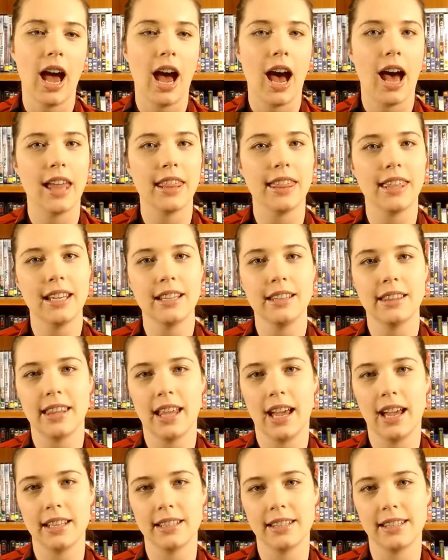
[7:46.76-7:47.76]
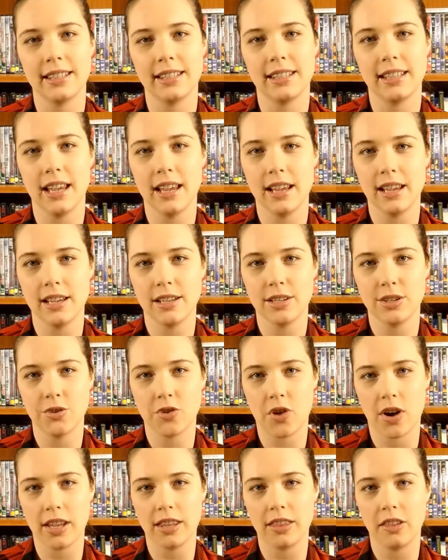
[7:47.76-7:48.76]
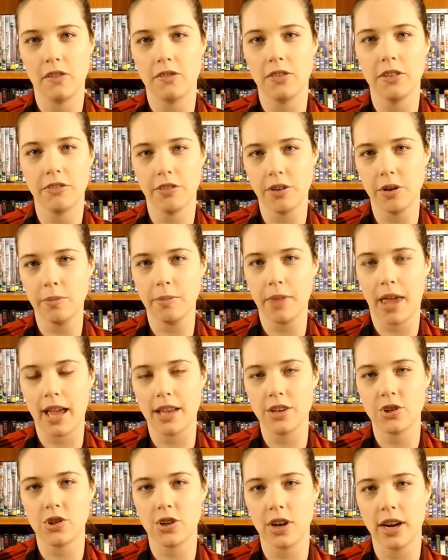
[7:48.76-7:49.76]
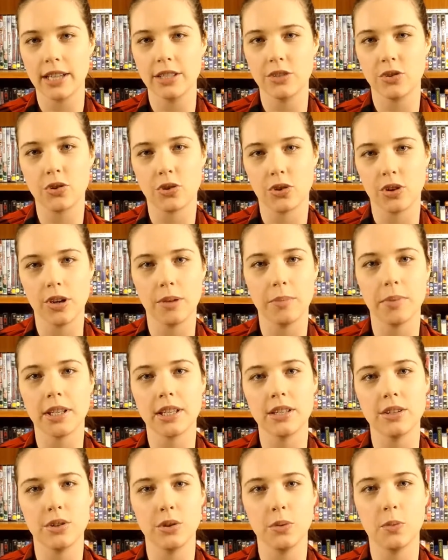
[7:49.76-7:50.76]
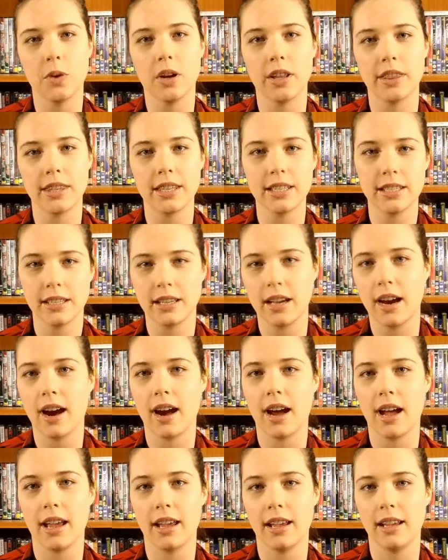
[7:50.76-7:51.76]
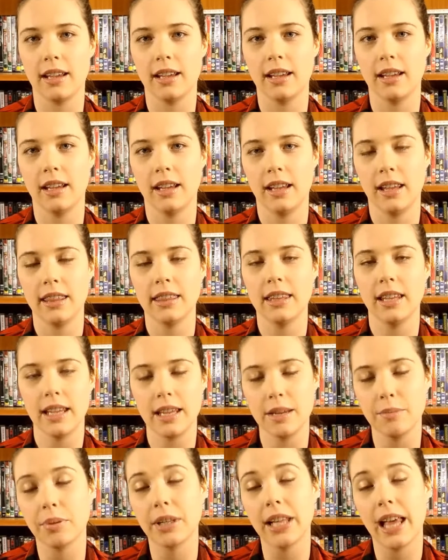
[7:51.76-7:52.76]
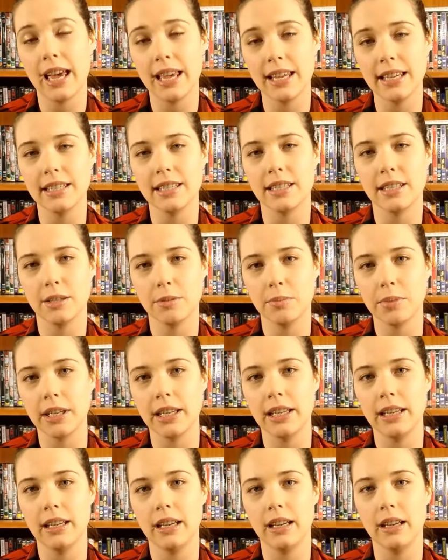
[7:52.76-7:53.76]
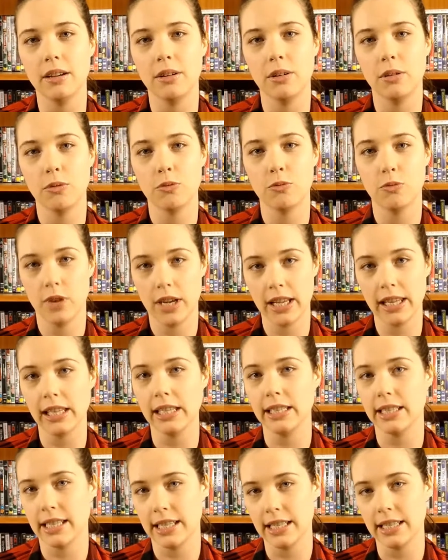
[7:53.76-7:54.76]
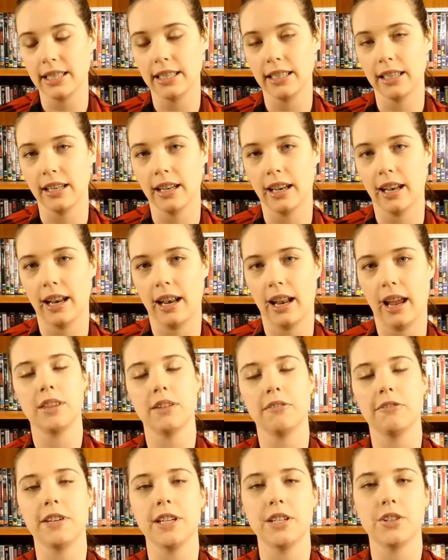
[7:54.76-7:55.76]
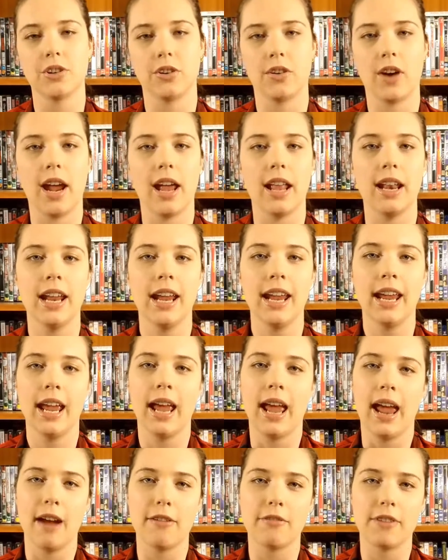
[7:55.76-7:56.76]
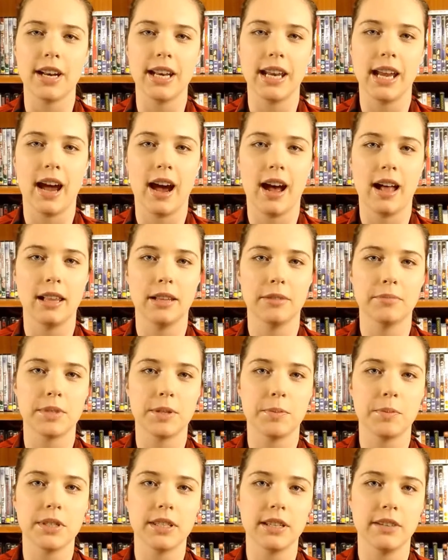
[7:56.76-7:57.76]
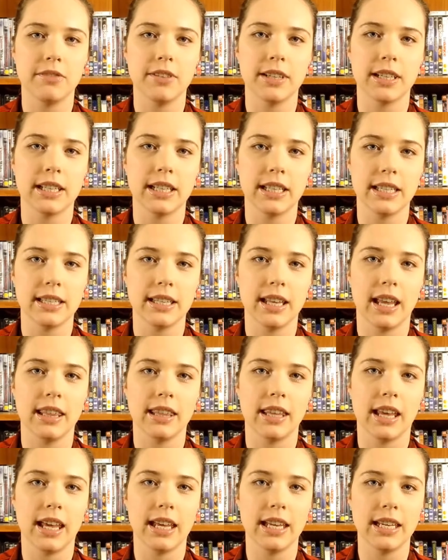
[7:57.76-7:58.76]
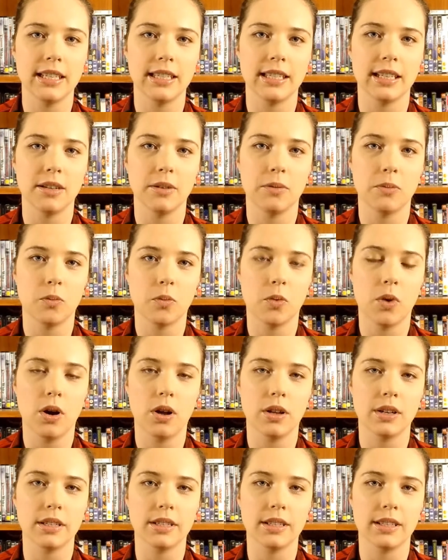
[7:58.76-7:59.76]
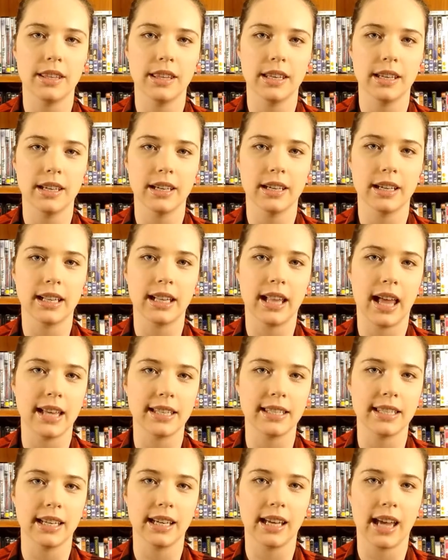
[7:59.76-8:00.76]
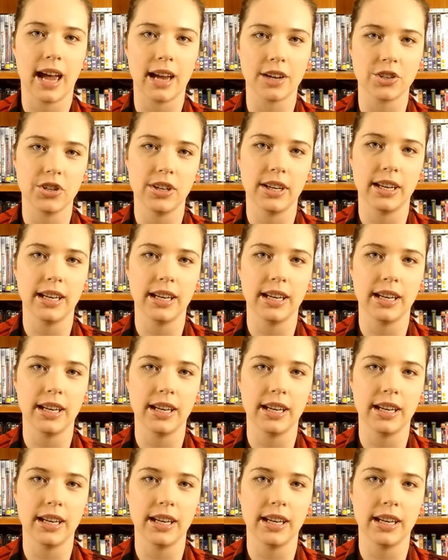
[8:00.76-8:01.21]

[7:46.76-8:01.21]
I think that's a strength of the film that shines through, because you want this guy that he plays to be really decent in the featurette. And Renny Harlem specifically said that he didn't want the classic action